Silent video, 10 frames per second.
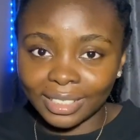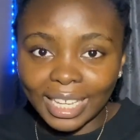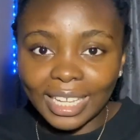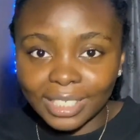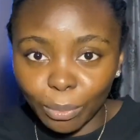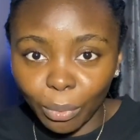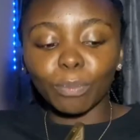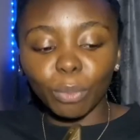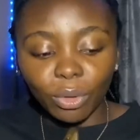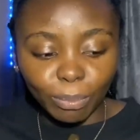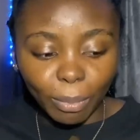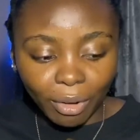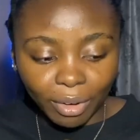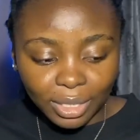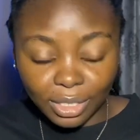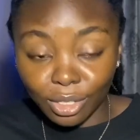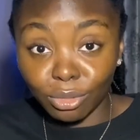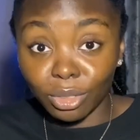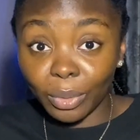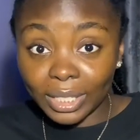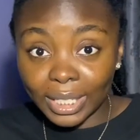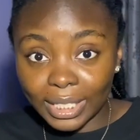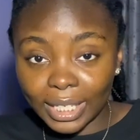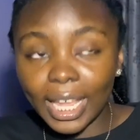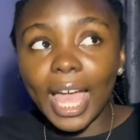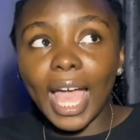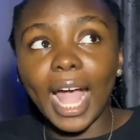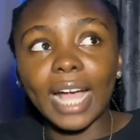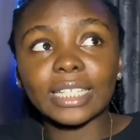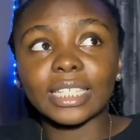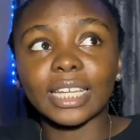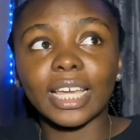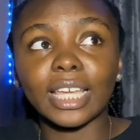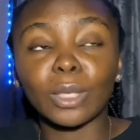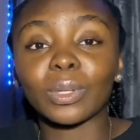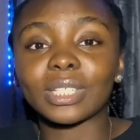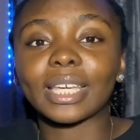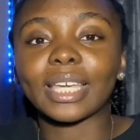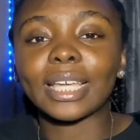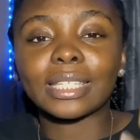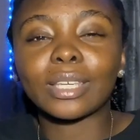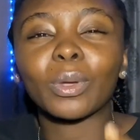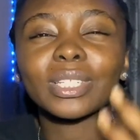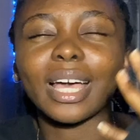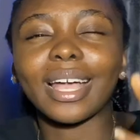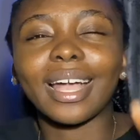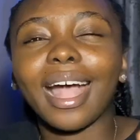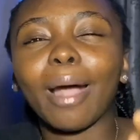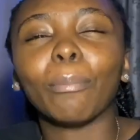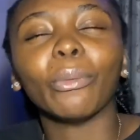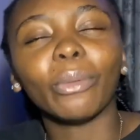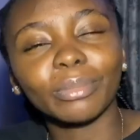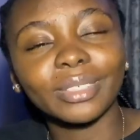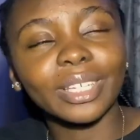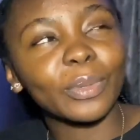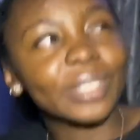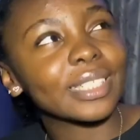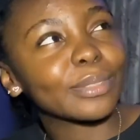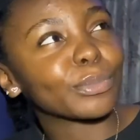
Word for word: That's the point. Both parents didn't know they were dating, and it was like it. It was a bomb. It was